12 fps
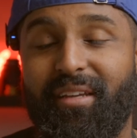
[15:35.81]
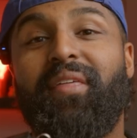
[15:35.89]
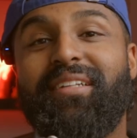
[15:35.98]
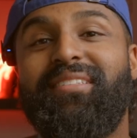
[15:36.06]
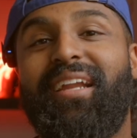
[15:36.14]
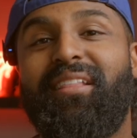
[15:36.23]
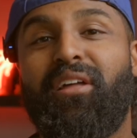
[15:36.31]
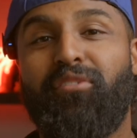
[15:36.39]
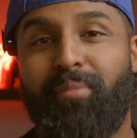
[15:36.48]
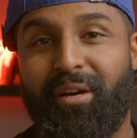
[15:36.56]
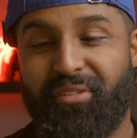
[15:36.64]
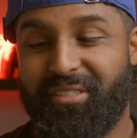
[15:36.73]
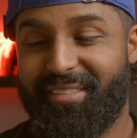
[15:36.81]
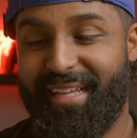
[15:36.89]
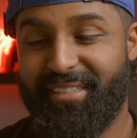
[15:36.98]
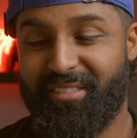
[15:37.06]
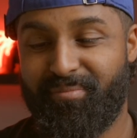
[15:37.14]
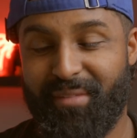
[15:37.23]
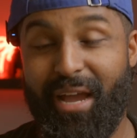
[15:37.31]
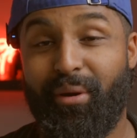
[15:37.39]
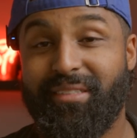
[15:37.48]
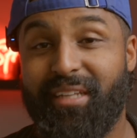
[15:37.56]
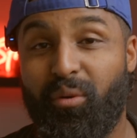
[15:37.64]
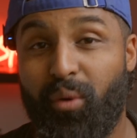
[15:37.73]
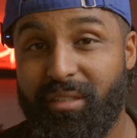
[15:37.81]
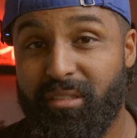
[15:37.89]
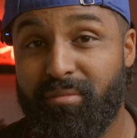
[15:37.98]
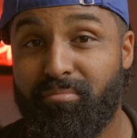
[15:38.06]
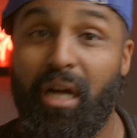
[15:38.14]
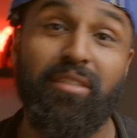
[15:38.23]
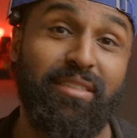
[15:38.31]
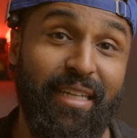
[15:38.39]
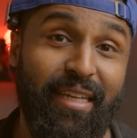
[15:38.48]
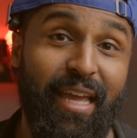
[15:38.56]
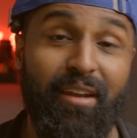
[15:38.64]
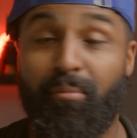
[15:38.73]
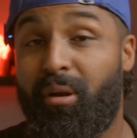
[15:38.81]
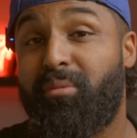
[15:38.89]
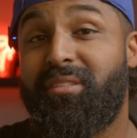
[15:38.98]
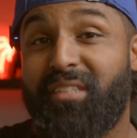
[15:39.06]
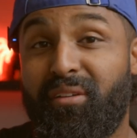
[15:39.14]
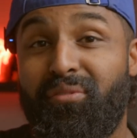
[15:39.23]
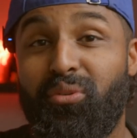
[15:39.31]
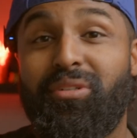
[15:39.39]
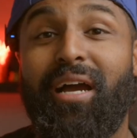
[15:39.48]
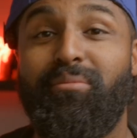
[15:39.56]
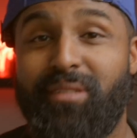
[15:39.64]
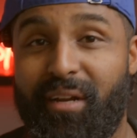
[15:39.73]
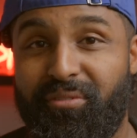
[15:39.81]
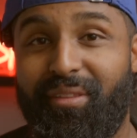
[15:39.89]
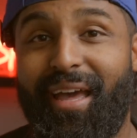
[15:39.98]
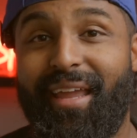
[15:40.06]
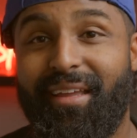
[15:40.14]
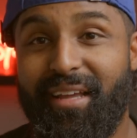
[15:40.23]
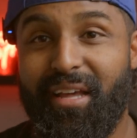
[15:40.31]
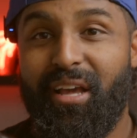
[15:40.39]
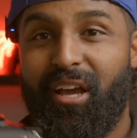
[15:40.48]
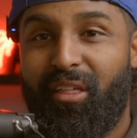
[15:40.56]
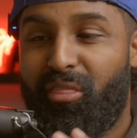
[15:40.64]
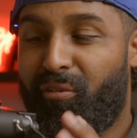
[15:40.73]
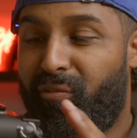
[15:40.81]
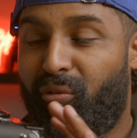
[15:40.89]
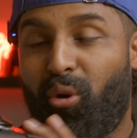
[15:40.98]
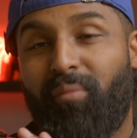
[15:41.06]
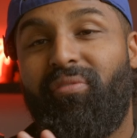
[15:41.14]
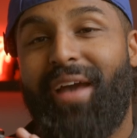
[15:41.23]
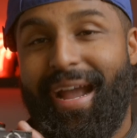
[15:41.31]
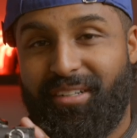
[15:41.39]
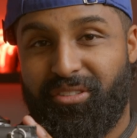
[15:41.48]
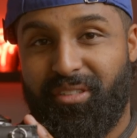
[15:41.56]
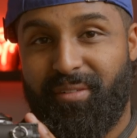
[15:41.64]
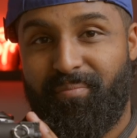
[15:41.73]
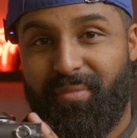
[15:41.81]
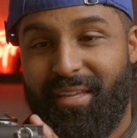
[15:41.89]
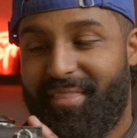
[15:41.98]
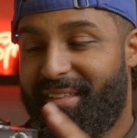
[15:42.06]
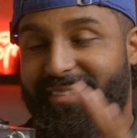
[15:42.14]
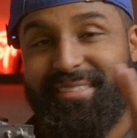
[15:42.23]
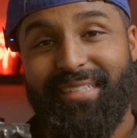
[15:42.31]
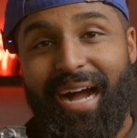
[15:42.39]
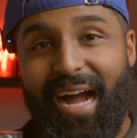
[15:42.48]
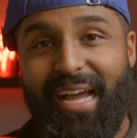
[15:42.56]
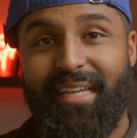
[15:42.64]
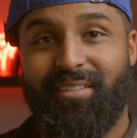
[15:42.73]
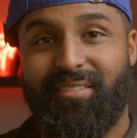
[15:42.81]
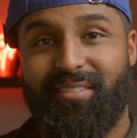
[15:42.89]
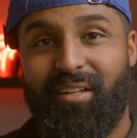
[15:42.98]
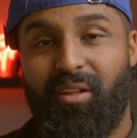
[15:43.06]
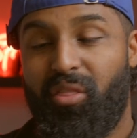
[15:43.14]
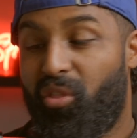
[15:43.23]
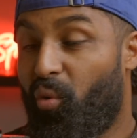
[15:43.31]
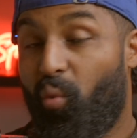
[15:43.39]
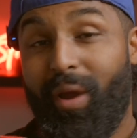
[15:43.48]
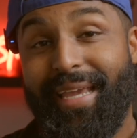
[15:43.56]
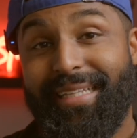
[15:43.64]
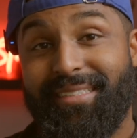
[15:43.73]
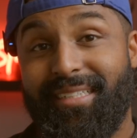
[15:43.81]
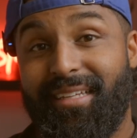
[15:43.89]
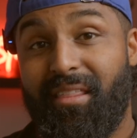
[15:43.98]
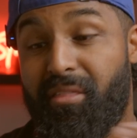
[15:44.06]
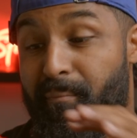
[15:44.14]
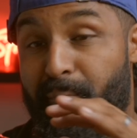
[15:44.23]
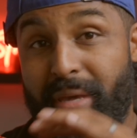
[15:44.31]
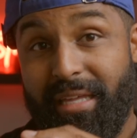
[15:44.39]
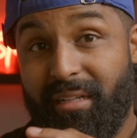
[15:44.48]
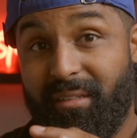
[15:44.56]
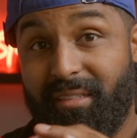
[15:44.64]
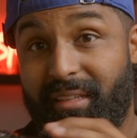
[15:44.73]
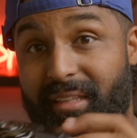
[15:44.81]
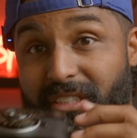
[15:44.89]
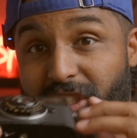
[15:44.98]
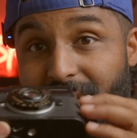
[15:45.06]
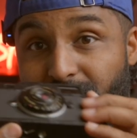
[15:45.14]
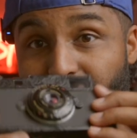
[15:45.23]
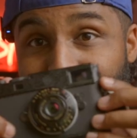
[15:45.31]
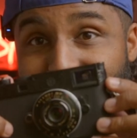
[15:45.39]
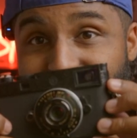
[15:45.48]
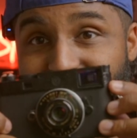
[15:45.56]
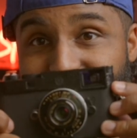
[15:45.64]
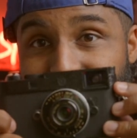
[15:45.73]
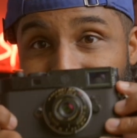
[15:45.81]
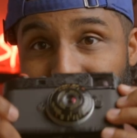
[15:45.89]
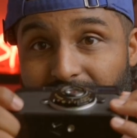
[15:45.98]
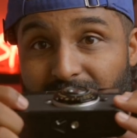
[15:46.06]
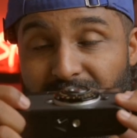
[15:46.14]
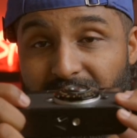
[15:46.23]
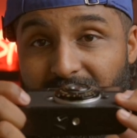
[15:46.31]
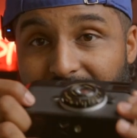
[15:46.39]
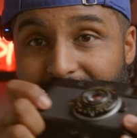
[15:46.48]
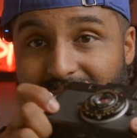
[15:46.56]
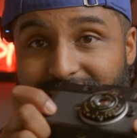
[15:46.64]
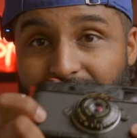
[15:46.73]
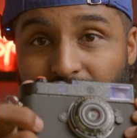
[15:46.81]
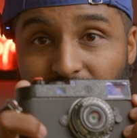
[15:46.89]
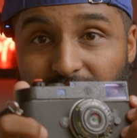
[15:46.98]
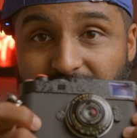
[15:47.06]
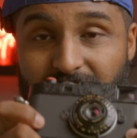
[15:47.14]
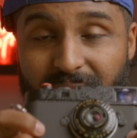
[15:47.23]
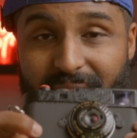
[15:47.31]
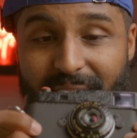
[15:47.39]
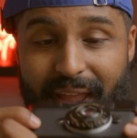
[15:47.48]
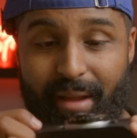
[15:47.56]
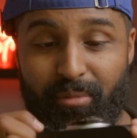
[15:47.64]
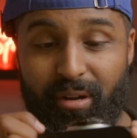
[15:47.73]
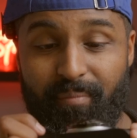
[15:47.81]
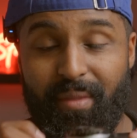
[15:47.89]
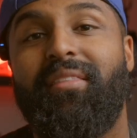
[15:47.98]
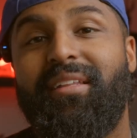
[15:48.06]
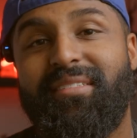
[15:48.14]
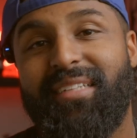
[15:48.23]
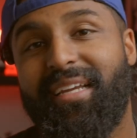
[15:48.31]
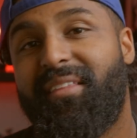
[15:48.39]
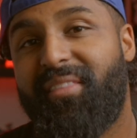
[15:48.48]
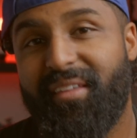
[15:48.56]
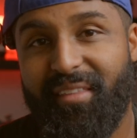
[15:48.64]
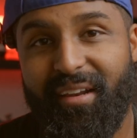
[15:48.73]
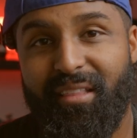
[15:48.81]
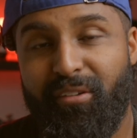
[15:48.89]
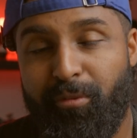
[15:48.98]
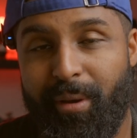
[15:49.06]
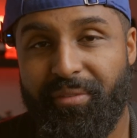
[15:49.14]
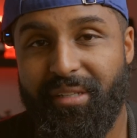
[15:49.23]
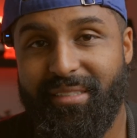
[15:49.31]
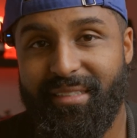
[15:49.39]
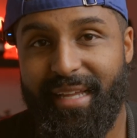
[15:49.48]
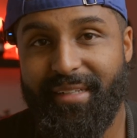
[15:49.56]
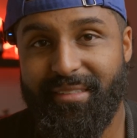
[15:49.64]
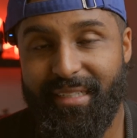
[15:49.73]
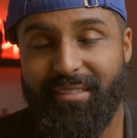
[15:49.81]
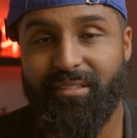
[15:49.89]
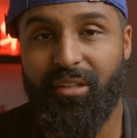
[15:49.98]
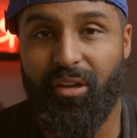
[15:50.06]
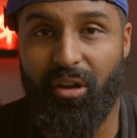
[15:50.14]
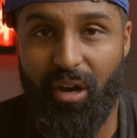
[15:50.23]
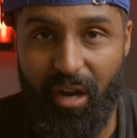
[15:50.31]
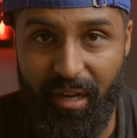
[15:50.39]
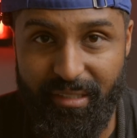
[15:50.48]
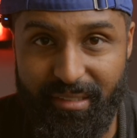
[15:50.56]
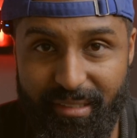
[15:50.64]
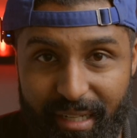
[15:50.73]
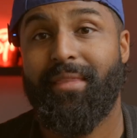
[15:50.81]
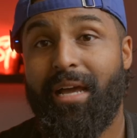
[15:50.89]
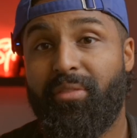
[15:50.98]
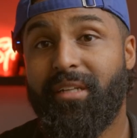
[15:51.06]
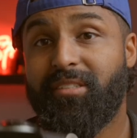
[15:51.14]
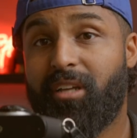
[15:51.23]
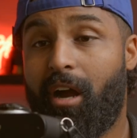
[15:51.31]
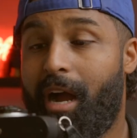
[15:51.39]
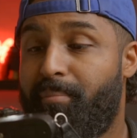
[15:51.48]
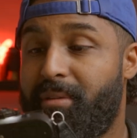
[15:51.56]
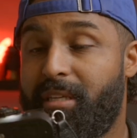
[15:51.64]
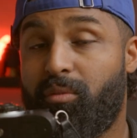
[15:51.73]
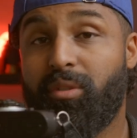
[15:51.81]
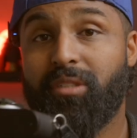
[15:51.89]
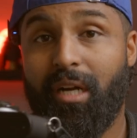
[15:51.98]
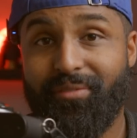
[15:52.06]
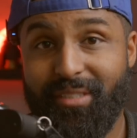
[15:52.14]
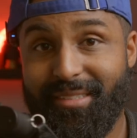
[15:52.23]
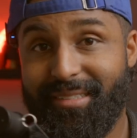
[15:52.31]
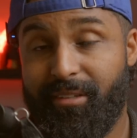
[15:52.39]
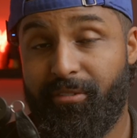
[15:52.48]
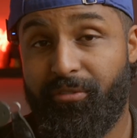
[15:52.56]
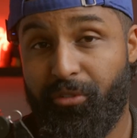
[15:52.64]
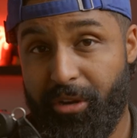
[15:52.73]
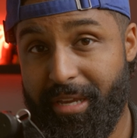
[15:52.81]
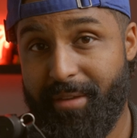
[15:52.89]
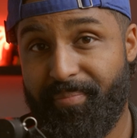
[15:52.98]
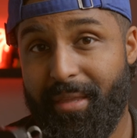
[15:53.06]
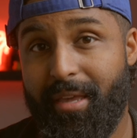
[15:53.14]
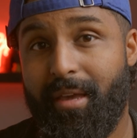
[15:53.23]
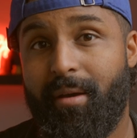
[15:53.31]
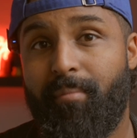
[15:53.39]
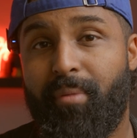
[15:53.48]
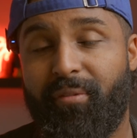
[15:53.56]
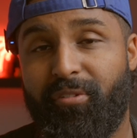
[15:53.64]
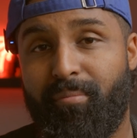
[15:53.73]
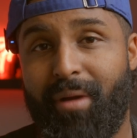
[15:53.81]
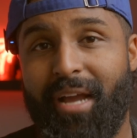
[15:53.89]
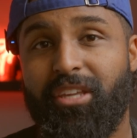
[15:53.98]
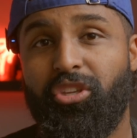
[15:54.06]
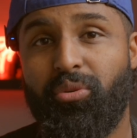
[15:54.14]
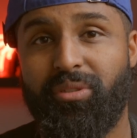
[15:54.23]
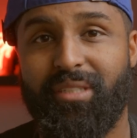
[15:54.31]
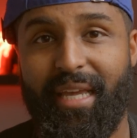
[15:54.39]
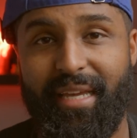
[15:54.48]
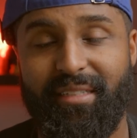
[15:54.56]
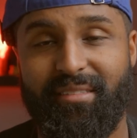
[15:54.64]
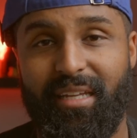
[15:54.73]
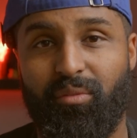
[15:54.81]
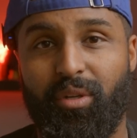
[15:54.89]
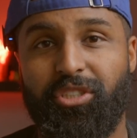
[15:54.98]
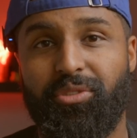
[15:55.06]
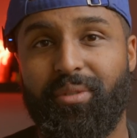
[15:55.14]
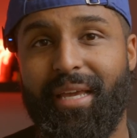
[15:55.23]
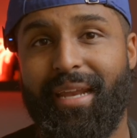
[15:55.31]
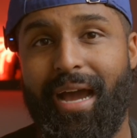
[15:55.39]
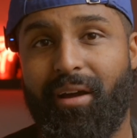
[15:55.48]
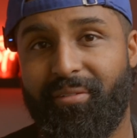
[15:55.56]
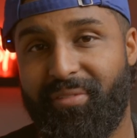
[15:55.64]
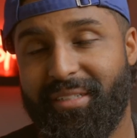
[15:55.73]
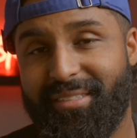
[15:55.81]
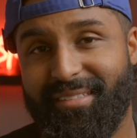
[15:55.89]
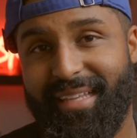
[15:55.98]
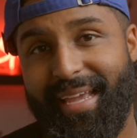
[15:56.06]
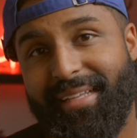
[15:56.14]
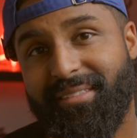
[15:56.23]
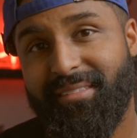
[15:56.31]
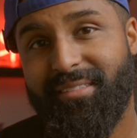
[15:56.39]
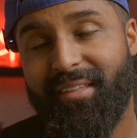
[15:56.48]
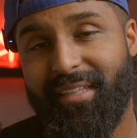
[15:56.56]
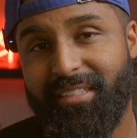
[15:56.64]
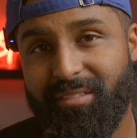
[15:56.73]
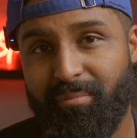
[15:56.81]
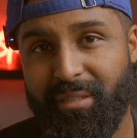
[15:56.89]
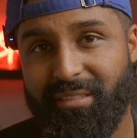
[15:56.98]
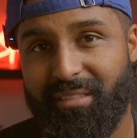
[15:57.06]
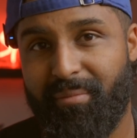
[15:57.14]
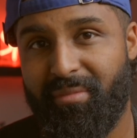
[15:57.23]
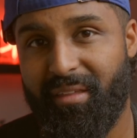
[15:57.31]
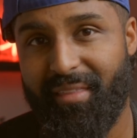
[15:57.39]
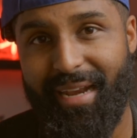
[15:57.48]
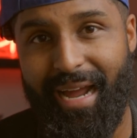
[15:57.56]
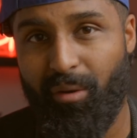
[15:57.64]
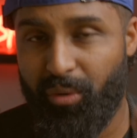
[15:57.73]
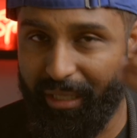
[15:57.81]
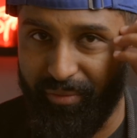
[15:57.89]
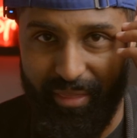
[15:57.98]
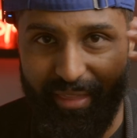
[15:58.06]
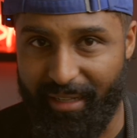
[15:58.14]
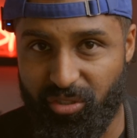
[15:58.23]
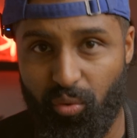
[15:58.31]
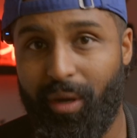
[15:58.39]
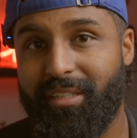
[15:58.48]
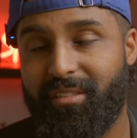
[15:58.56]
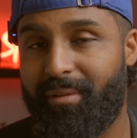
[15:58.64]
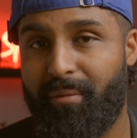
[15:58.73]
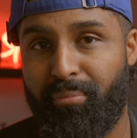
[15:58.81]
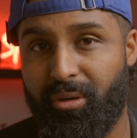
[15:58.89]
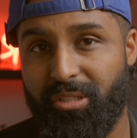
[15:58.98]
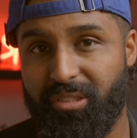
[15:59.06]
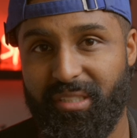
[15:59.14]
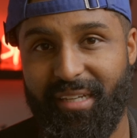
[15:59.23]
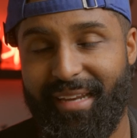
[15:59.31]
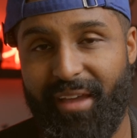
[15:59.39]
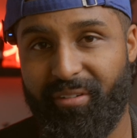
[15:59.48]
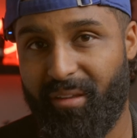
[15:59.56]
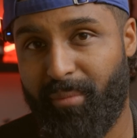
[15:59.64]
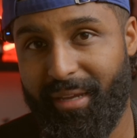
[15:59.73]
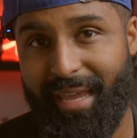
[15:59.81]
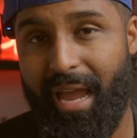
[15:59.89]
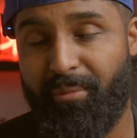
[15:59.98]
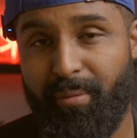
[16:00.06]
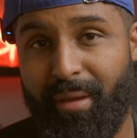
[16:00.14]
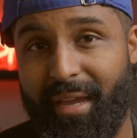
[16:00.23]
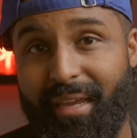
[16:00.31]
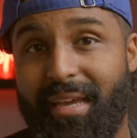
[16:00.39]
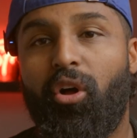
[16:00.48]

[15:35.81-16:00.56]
Things that I love about this lens. Now, I said it once, I'll say it again, I'll probably say it a few times after that. The form factor, the size, the weight, the build, the general aesthetic of the lens, how it looks on the camera. The second thing that I love about this lens is the cost. Now, this copy was obviously free, but for my use case and what you get out of this lens, this would be something that I wouldn't even think twice about purchasing and having in my camera bag.